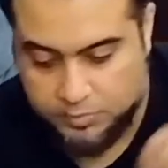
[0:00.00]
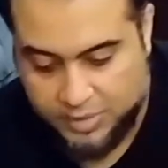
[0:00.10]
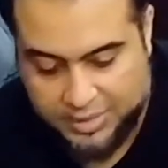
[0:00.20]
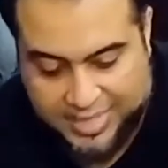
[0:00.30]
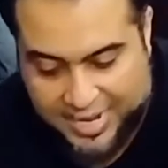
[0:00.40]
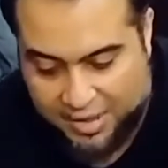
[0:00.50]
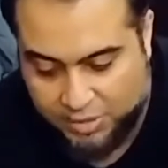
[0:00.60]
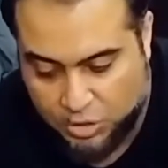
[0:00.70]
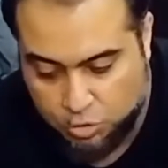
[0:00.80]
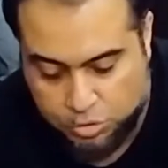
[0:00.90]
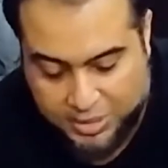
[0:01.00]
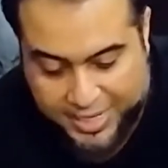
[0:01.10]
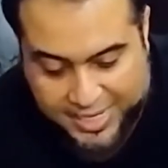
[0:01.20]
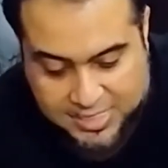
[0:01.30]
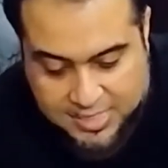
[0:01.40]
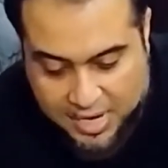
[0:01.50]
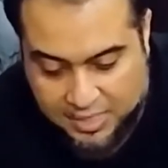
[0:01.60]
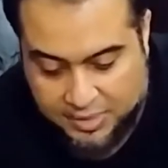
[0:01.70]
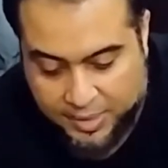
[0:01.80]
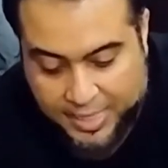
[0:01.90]
Then I will go to the next card,
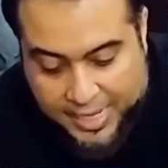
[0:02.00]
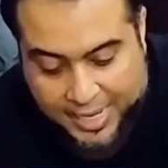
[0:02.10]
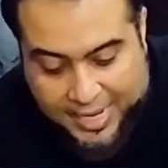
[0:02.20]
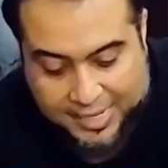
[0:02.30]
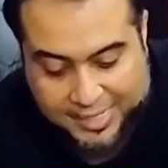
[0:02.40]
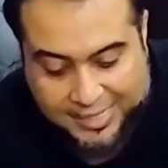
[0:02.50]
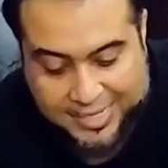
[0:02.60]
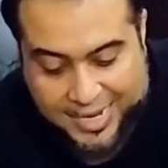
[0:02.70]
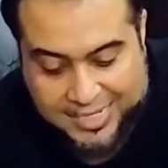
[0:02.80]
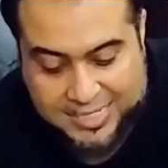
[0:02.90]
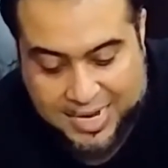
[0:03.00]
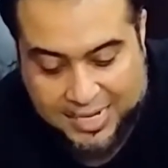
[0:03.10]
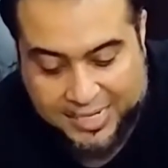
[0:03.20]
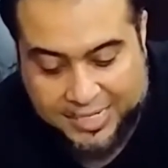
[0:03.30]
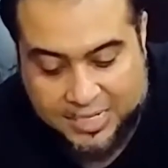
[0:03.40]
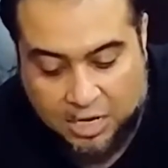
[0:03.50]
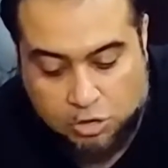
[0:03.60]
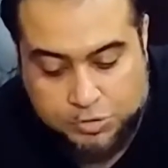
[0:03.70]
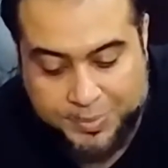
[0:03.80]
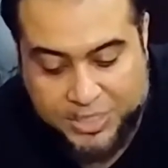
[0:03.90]
and in the next card it
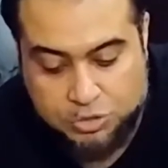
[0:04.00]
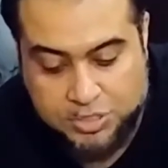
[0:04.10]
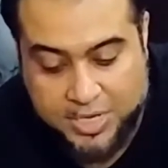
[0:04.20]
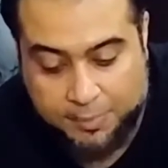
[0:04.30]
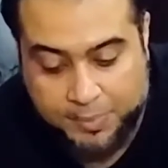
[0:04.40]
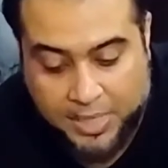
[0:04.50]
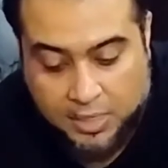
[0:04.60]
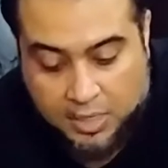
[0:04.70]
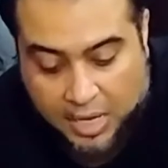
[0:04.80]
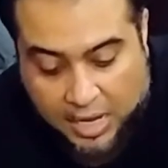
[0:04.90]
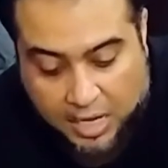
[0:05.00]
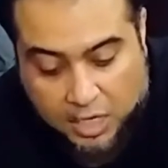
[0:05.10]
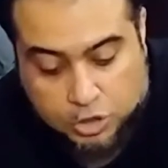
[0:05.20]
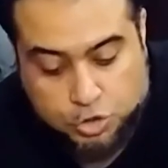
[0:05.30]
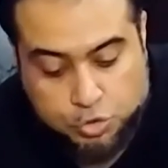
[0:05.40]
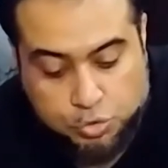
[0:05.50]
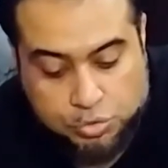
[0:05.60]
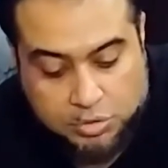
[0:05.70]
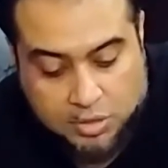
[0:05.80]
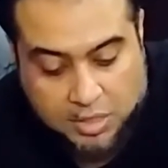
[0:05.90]
allows me to skip two
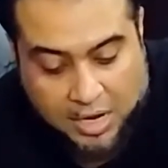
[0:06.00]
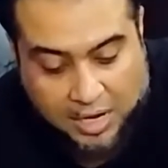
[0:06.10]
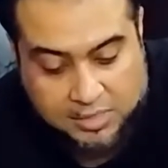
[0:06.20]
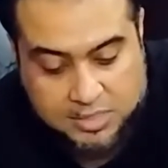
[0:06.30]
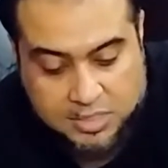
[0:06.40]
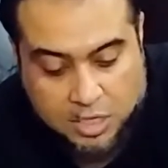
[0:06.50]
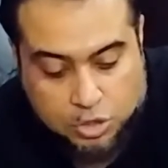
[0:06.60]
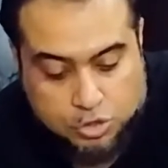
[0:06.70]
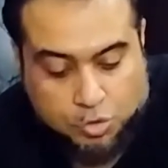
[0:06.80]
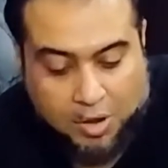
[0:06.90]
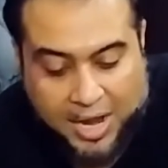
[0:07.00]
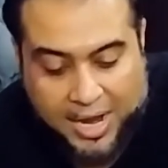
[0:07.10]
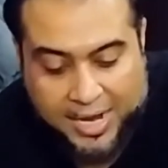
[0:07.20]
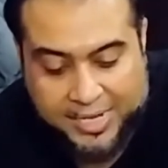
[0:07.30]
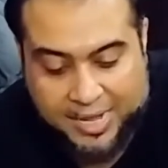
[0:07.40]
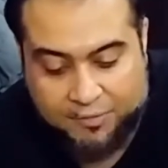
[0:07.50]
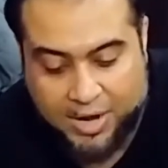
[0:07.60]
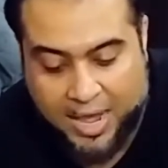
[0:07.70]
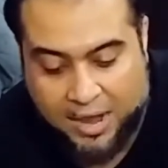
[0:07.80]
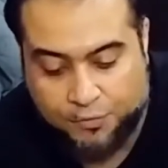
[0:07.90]
cards, so I never
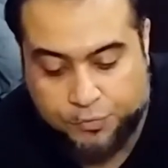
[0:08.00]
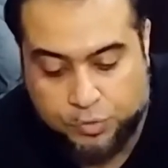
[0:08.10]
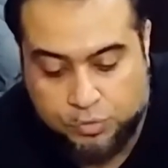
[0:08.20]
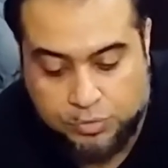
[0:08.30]
have to